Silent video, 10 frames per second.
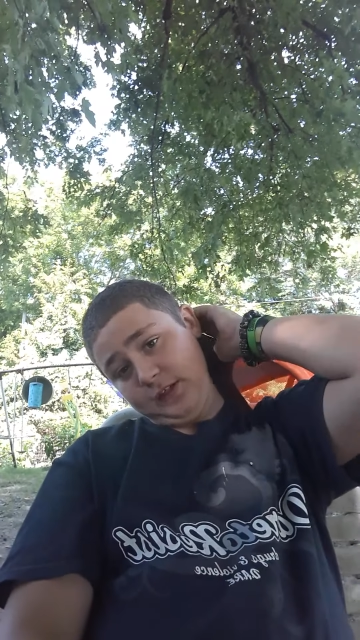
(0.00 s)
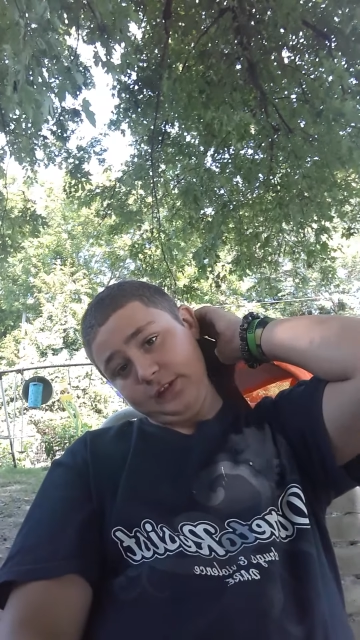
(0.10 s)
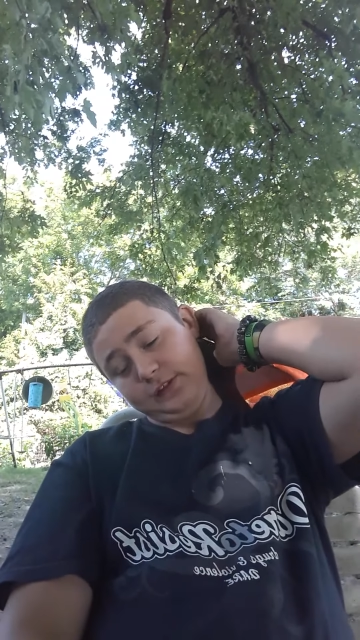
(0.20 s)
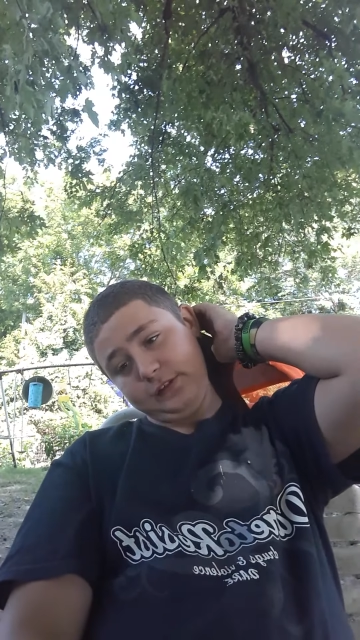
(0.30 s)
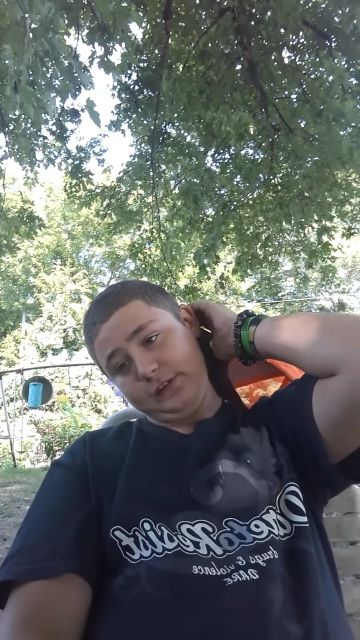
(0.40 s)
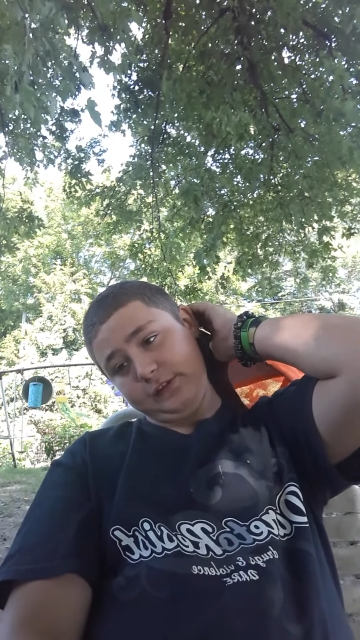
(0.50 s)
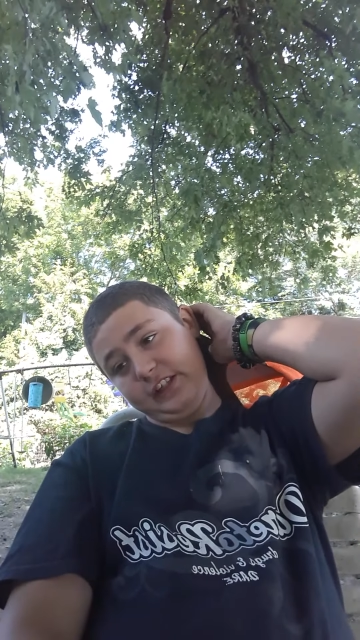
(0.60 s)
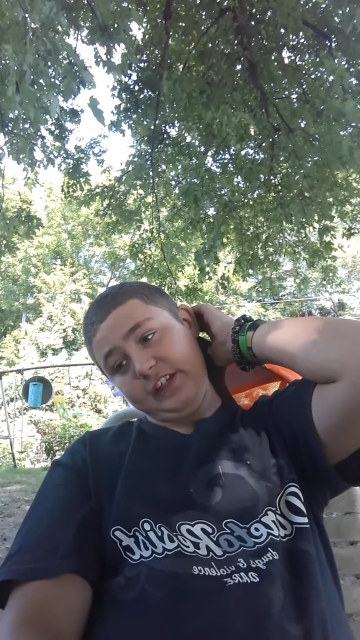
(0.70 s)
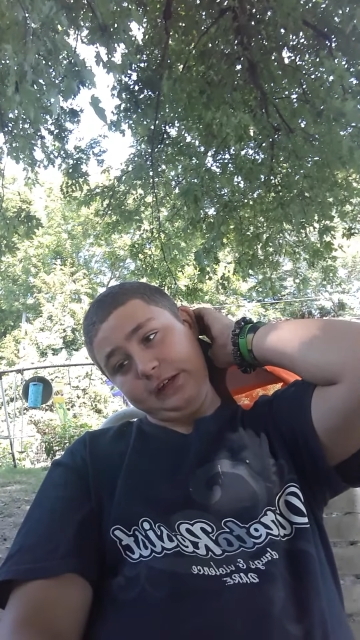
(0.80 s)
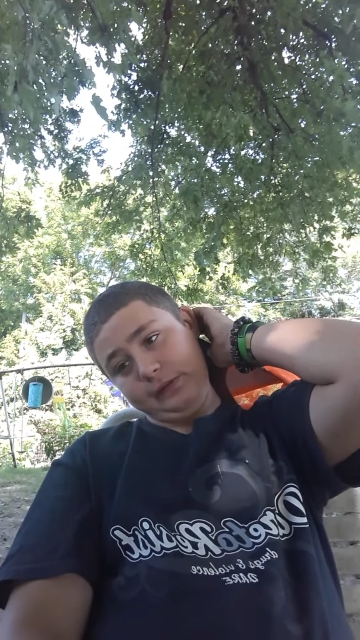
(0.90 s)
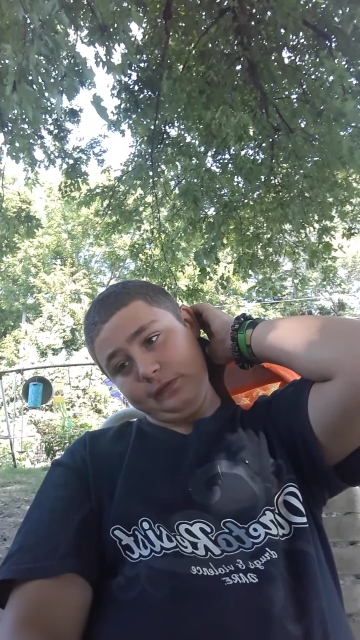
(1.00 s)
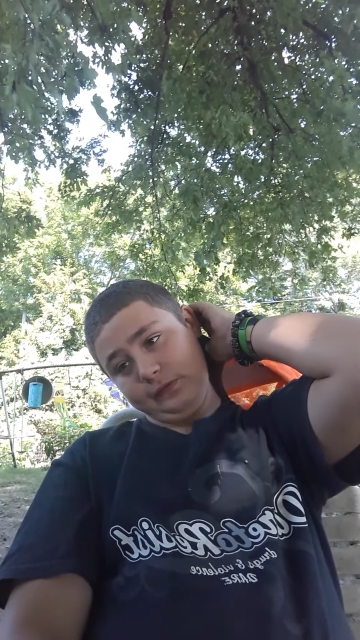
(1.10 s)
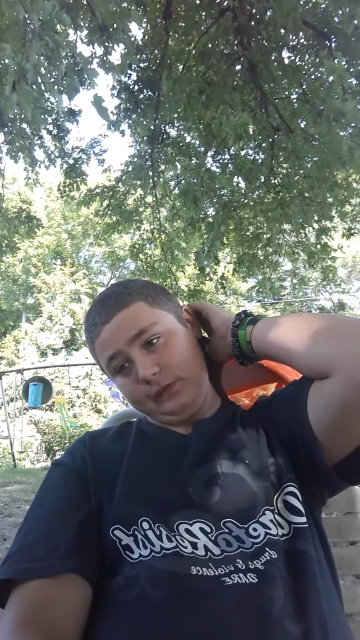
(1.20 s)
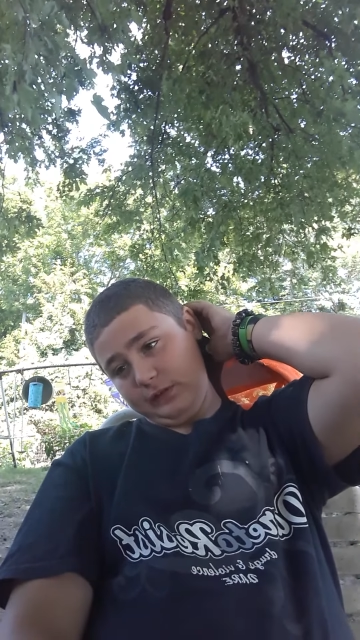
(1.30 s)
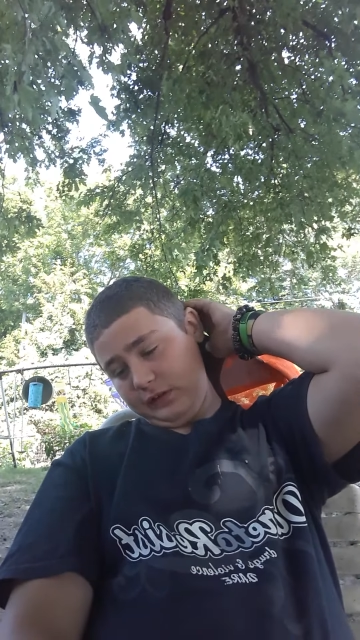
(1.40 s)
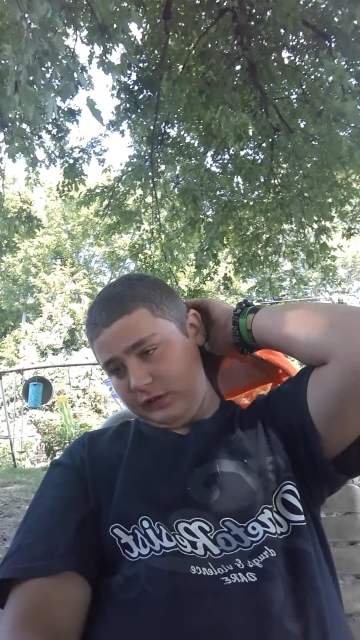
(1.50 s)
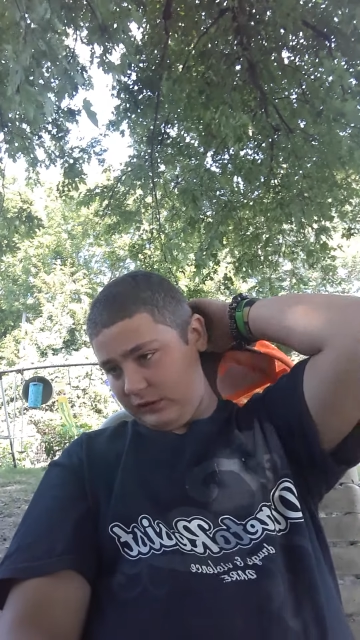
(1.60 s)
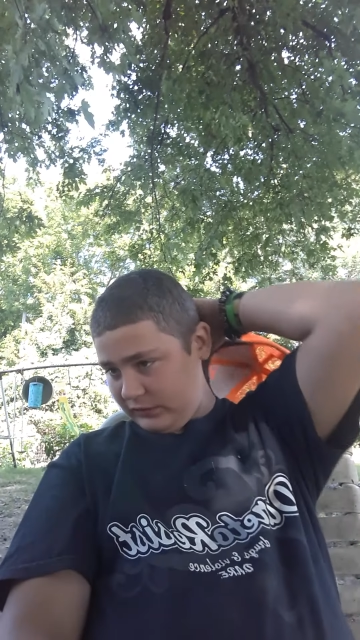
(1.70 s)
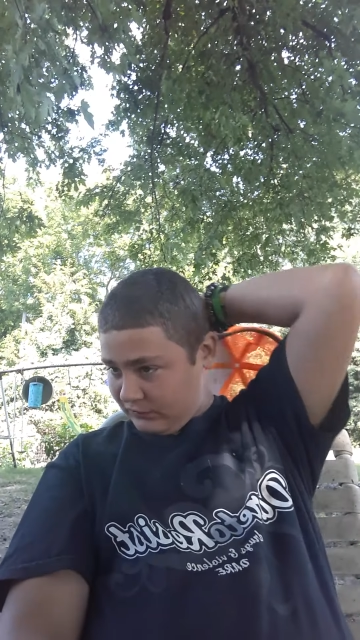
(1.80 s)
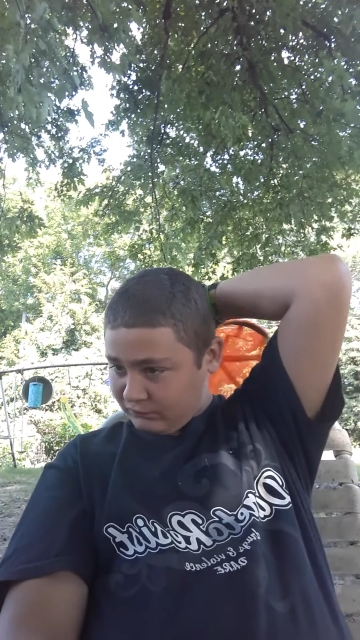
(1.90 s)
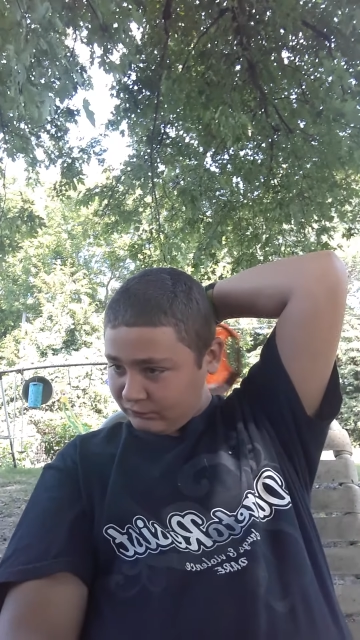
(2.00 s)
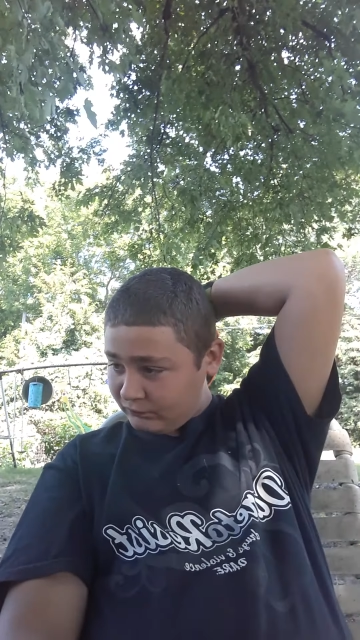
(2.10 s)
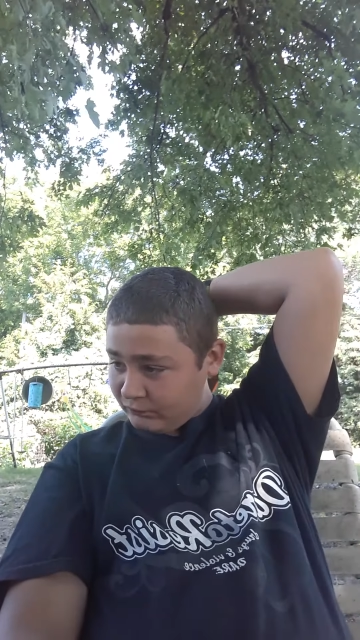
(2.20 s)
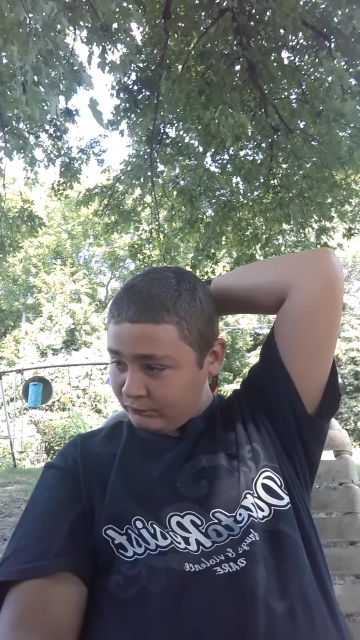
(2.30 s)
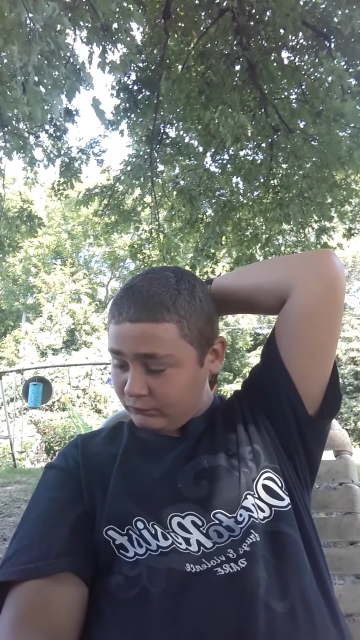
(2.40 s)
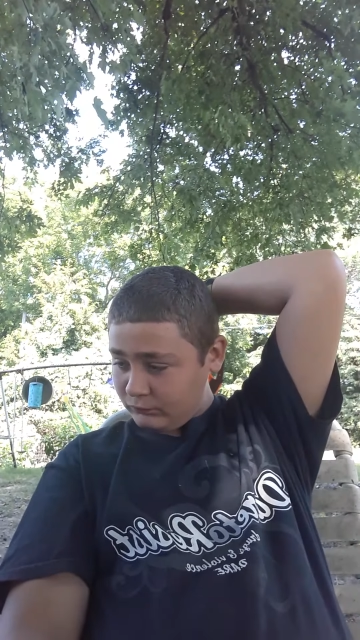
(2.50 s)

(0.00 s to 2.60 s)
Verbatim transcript: So, yeah. Um...